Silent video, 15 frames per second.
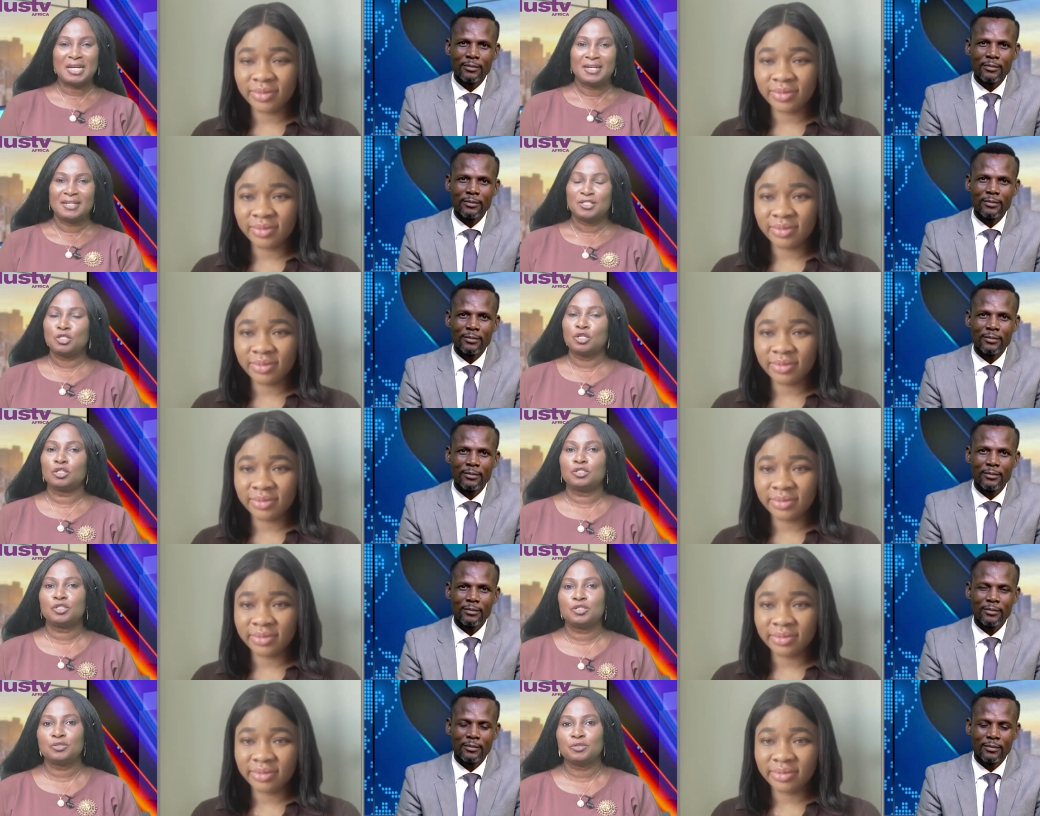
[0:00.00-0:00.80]
Speaker 1: Talk
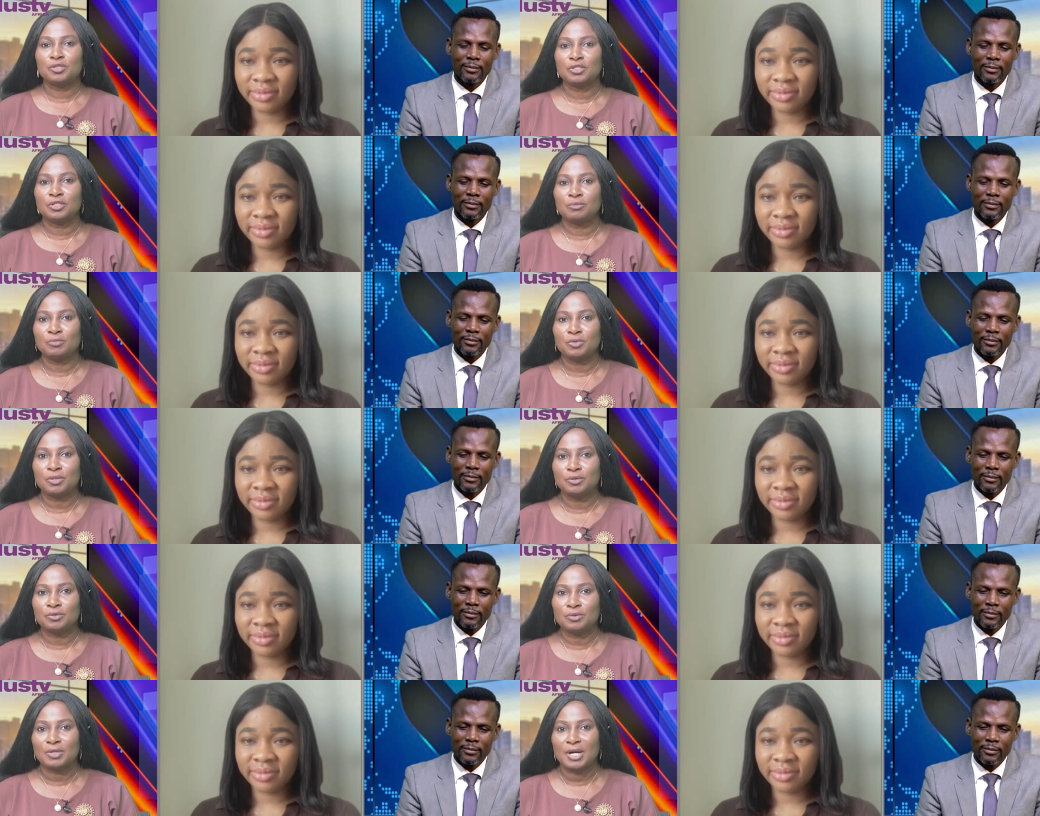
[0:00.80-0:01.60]
to someone
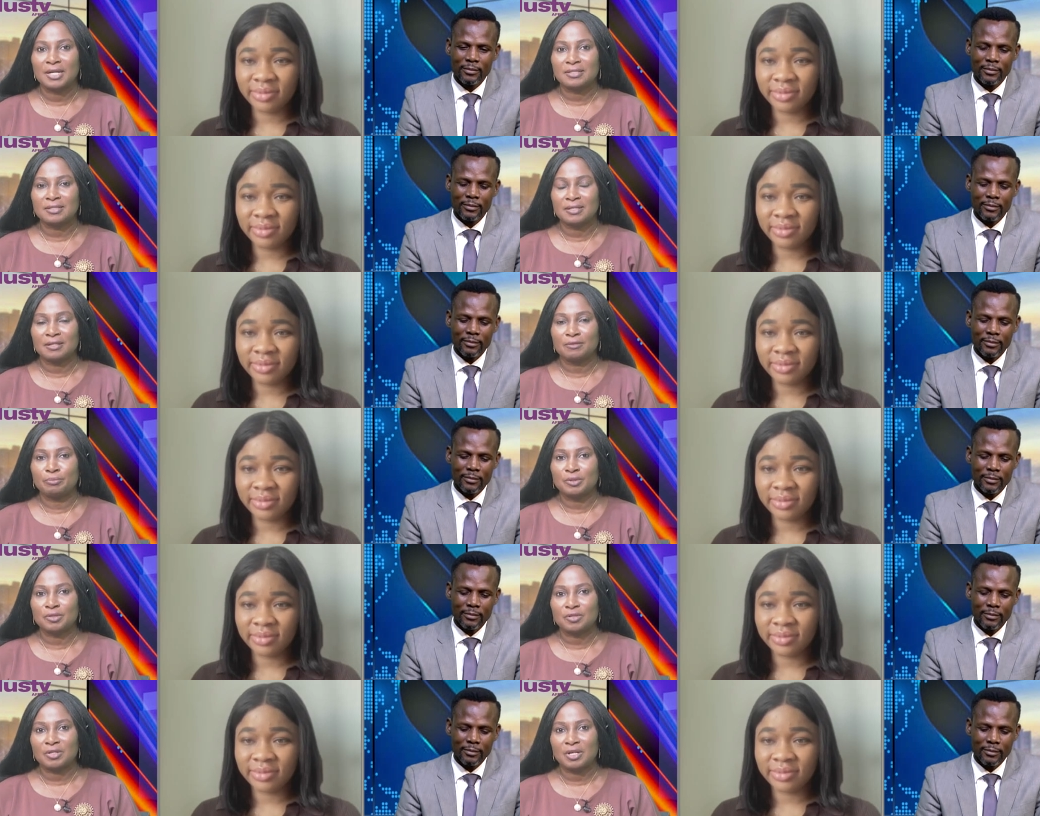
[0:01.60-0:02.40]
who has that
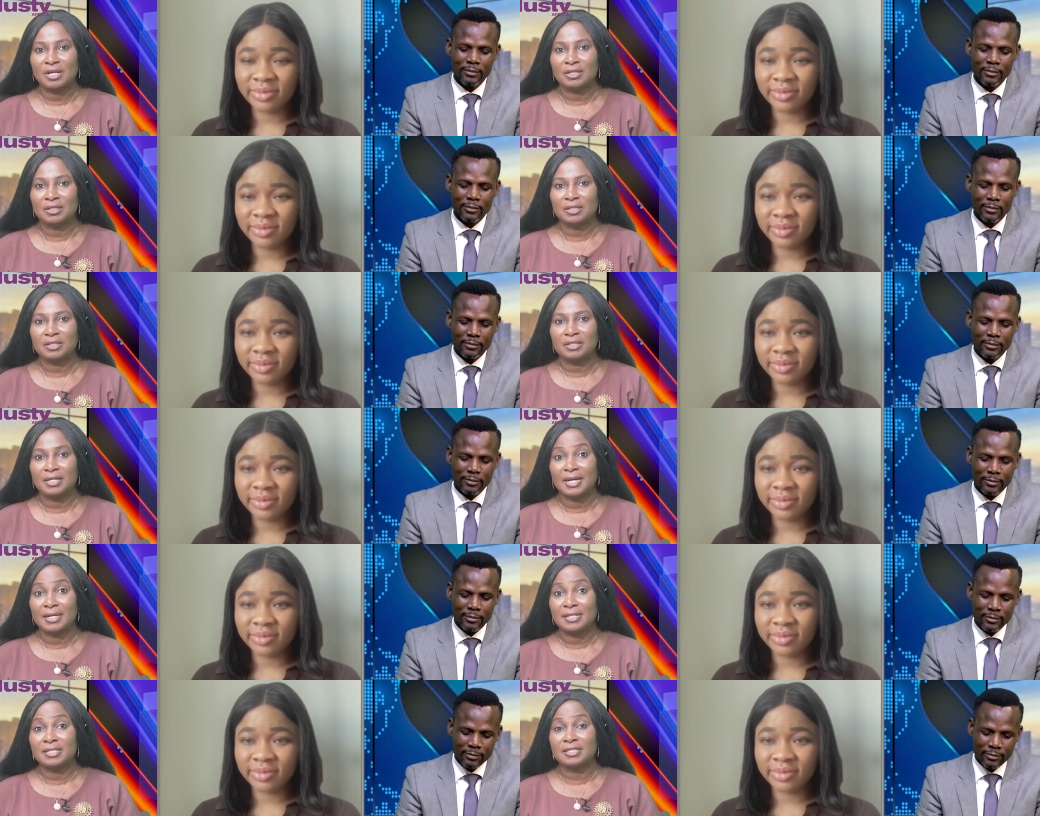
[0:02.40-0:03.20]
personality
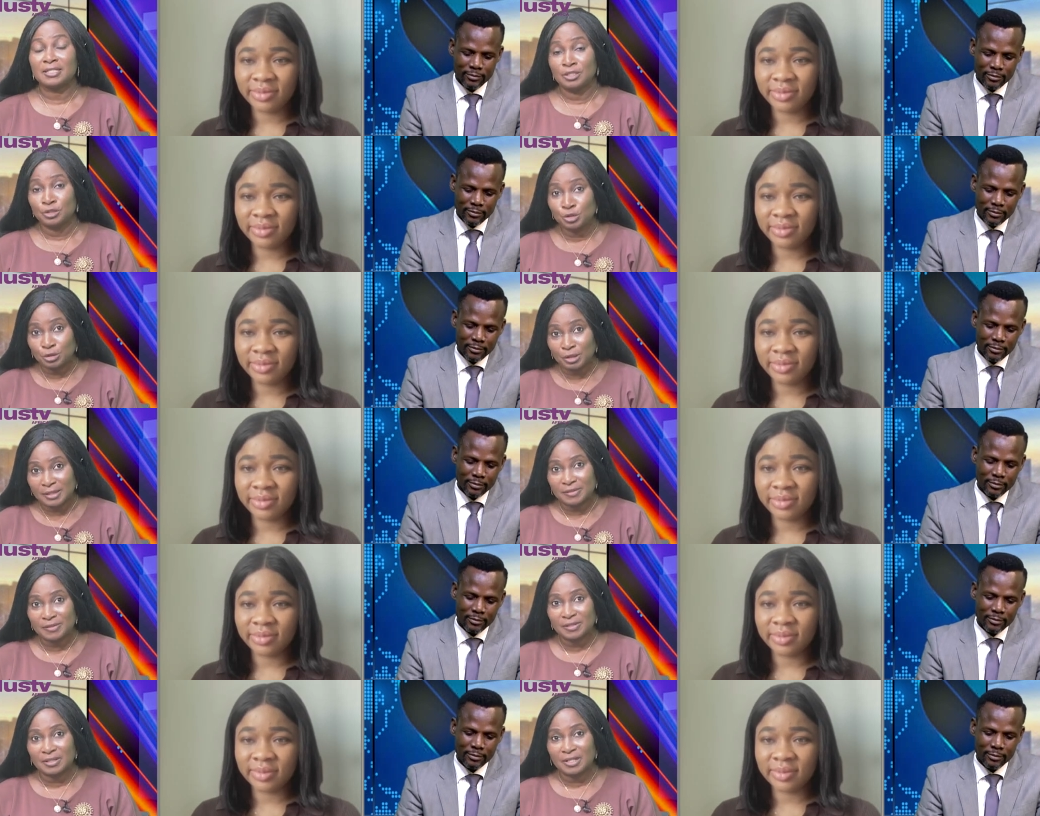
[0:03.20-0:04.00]
yet is
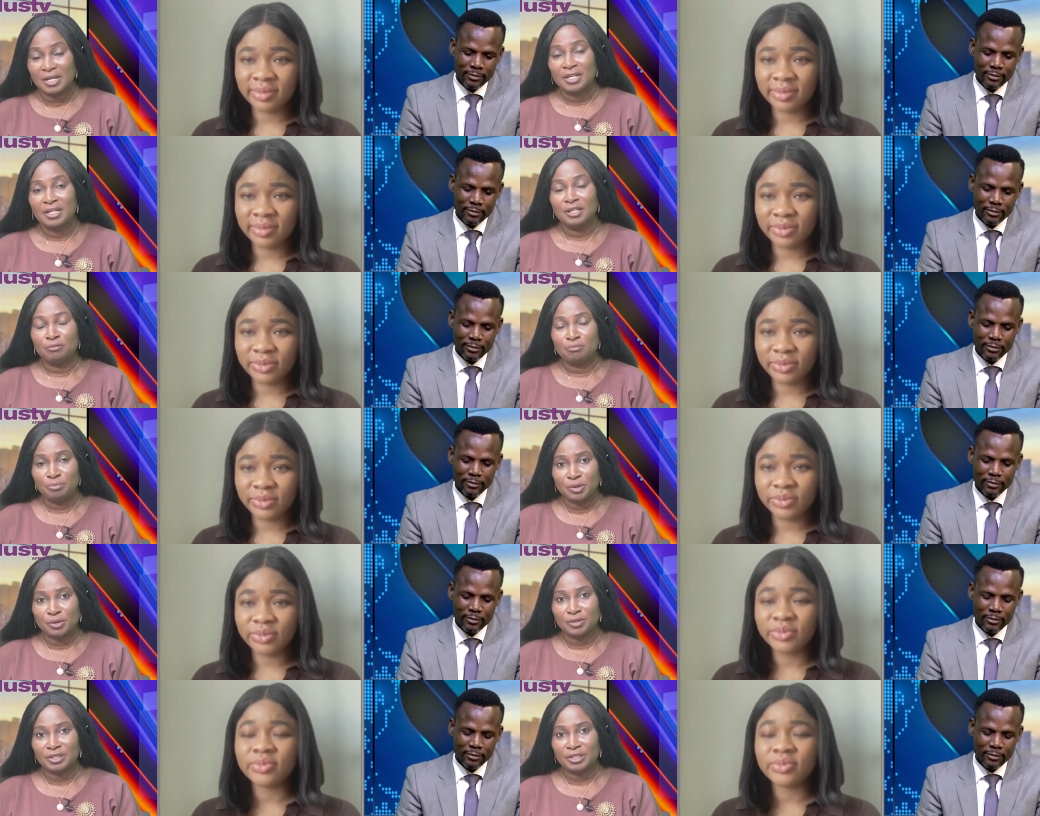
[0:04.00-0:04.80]
interested in
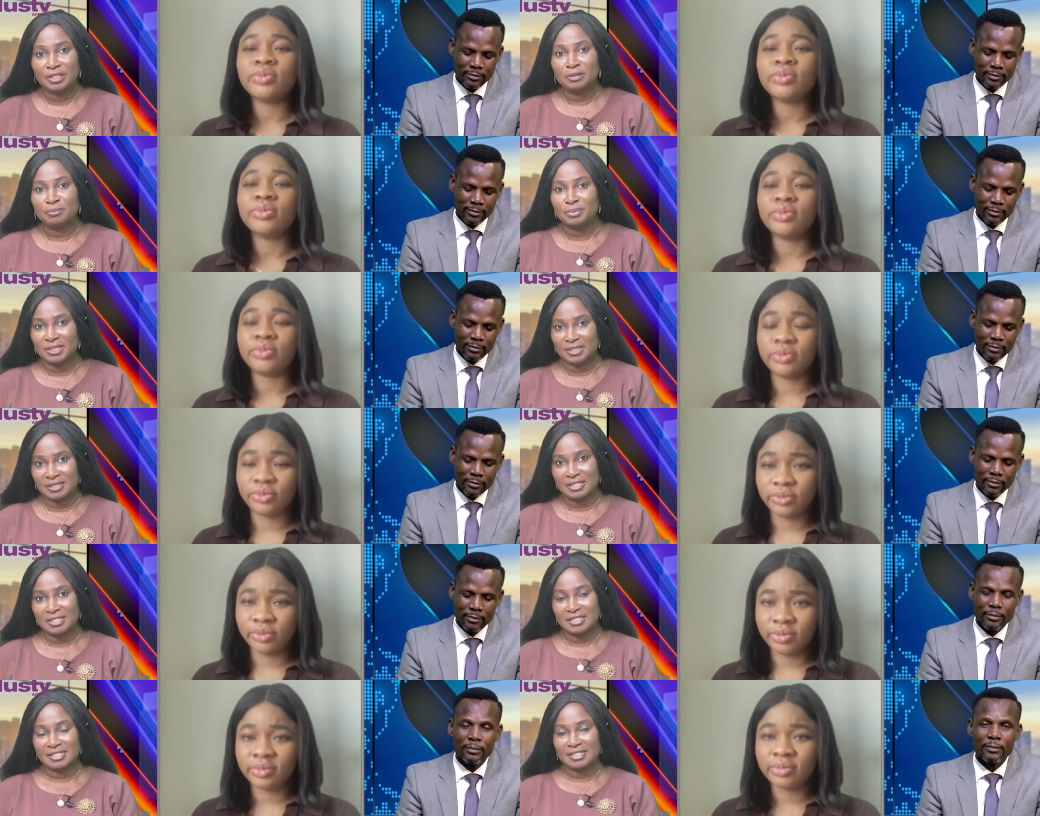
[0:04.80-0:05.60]
building a
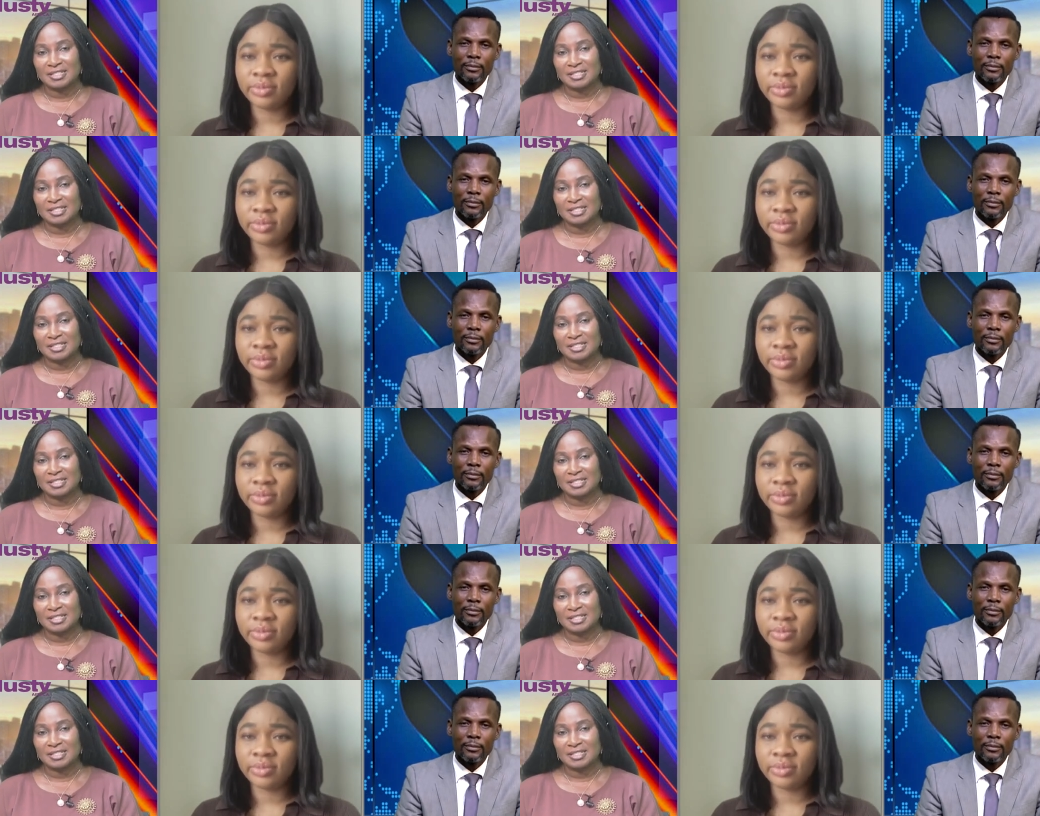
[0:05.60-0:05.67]
business.